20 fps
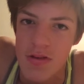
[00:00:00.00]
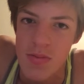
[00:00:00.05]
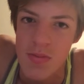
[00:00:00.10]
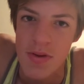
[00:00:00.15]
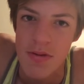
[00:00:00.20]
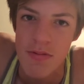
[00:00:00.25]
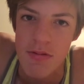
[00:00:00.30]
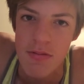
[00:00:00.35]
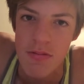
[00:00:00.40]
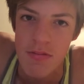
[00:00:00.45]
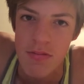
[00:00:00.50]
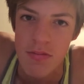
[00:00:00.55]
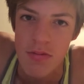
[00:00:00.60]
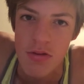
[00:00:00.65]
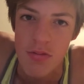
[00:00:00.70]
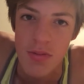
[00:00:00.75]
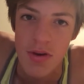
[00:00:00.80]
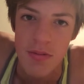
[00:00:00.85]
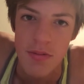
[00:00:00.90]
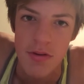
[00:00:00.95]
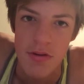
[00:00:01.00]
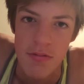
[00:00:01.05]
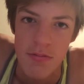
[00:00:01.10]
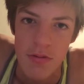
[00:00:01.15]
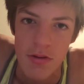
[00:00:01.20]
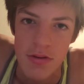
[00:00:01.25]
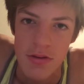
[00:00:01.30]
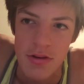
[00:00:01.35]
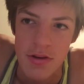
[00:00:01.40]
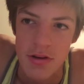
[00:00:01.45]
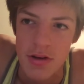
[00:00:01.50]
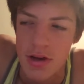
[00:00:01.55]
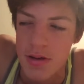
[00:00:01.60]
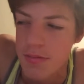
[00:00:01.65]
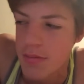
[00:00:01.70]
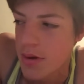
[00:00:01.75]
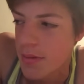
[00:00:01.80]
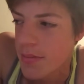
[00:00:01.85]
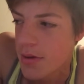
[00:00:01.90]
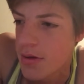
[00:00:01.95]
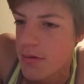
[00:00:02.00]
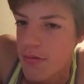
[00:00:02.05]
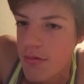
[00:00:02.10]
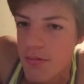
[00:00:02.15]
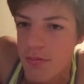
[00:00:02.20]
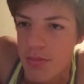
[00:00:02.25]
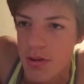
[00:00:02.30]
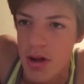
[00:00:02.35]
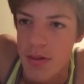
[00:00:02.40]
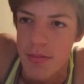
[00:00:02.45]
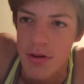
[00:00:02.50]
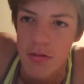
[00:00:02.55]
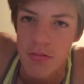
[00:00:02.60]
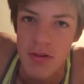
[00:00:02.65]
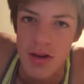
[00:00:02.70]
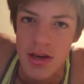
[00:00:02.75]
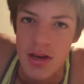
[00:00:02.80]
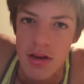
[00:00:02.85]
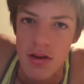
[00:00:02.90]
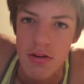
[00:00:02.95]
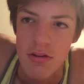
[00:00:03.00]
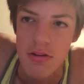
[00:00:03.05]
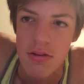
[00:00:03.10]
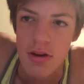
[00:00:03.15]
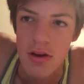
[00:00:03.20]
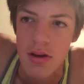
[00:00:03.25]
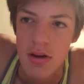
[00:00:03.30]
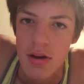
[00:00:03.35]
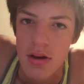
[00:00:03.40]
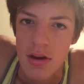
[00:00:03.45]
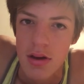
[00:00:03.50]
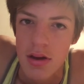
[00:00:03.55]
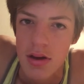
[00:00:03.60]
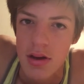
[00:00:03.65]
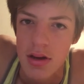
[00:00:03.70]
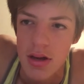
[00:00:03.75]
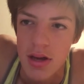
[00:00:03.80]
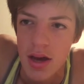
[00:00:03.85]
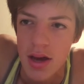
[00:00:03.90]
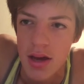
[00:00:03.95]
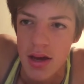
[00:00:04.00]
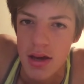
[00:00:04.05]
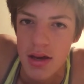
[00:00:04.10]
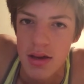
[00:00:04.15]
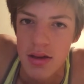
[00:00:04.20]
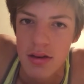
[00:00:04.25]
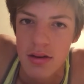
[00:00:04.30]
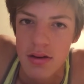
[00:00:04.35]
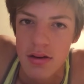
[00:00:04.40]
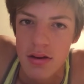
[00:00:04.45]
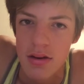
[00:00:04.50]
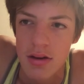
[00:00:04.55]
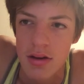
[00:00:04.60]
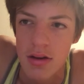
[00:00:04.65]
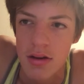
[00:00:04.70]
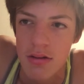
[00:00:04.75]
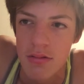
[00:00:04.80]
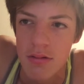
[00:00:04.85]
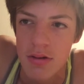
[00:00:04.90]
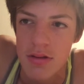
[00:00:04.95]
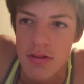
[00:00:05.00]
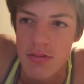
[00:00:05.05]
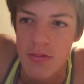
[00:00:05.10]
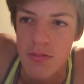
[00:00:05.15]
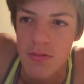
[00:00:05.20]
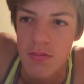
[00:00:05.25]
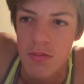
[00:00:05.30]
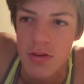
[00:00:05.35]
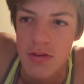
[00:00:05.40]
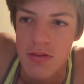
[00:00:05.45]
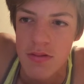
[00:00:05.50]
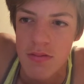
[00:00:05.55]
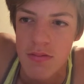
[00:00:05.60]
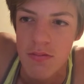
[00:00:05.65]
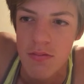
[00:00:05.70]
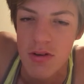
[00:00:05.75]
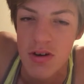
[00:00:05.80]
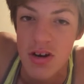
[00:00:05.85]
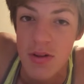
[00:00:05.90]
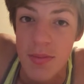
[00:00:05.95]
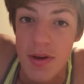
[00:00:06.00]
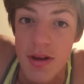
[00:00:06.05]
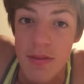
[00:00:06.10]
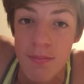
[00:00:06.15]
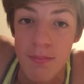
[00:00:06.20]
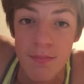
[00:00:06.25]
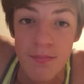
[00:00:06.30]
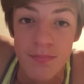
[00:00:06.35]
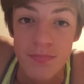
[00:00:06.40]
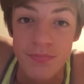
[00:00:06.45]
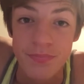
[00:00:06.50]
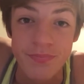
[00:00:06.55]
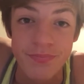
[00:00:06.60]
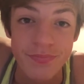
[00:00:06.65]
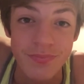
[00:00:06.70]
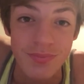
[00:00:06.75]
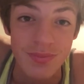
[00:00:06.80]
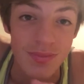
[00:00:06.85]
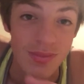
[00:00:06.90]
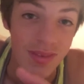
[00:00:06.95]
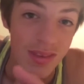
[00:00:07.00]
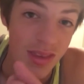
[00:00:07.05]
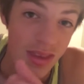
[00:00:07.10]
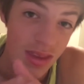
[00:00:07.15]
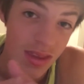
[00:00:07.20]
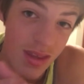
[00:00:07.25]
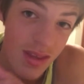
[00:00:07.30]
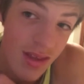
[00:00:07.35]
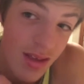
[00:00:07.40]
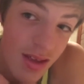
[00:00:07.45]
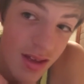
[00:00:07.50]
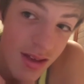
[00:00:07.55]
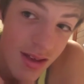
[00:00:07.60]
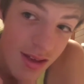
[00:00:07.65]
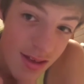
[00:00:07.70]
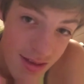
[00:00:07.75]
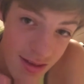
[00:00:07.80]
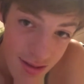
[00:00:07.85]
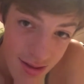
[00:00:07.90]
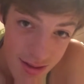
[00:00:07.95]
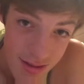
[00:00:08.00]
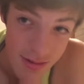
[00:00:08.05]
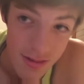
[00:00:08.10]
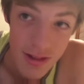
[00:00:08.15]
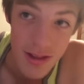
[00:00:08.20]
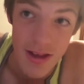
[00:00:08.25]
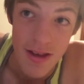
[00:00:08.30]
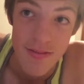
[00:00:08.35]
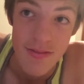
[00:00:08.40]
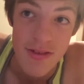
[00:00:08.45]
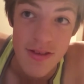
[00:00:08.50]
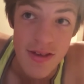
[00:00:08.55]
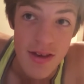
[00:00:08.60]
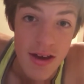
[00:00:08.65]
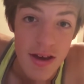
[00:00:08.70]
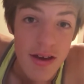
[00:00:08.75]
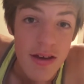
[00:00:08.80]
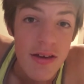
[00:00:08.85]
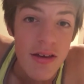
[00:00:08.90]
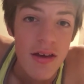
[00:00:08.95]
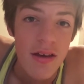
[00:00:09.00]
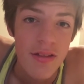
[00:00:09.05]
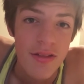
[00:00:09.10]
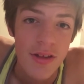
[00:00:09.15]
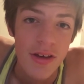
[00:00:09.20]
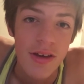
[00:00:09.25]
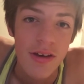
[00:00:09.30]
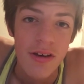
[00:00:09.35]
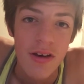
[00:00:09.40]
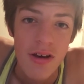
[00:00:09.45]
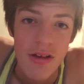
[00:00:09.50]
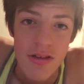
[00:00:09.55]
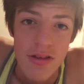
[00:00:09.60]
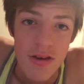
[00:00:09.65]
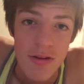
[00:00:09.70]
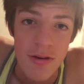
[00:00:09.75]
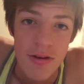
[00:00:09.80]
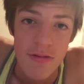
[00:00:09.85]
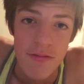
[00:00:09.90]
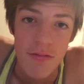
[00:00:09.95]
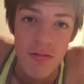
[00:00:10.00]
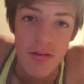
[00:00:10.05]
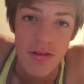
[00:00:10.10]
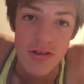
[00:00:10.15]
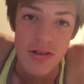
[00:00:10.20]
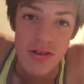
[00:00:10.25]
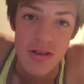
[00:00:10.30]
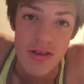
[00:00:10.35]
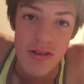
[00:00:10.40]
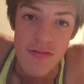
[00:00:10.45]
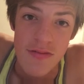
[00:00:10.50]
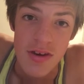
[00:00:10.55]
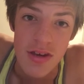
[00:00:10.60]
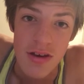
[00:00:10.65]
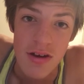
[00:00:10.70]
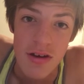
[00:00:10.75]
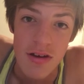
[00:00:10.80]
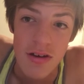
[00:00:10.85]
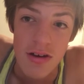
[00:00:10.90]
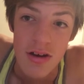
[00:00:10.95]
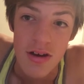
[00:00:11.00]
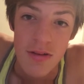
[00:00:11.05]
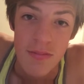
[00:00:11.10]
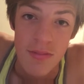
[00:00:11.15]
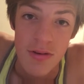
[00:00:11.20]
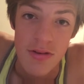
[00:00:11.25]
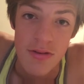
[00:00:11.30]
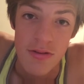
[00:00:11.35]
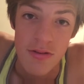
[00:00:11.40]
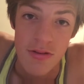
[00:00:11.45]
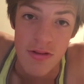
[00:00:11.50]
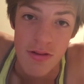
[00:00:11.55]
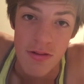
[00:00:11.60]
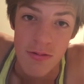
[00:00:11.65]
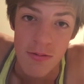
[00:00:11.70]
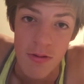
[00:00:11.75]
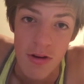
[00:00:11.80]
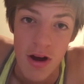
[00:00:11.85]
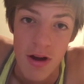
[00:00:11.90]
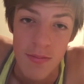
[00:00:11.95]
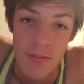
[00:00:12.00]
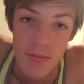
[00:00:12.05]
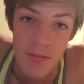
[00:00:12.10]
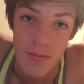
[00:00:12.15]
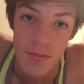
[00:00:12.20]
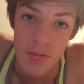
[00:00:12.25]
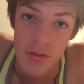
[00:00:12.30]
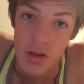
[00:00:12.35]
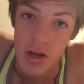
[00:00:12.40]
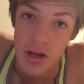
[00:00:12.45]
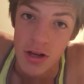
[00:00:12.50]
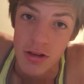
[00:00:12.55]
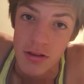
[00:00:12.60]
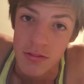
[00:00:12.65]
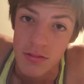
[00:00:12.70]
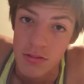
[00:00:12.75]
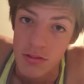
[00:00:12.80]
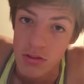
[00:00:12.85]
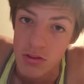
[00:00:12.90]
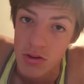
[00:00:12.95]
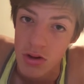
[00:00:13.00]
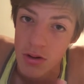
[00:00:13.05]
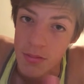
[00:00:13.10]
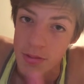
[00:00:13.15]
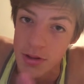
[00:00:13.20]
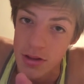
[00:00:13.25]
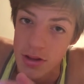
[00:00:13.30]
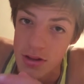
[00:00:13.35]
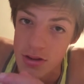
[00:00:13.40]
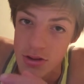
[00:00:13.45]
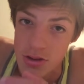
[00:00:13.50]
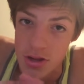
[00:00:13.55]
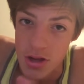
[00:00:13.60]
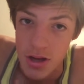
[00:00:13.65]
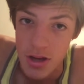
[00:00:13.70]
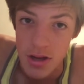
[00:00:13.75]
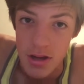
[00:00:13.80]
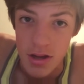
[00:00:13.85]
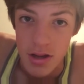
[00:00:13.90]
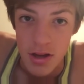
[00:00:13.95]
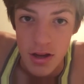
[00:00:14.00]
for Speed Most Wanted in my bedroom, played a bit of Wii U, and went to bed. So that's all I have to say. Thank you guys so much for watching this video. Be sure to subscribe, like, comment, and share.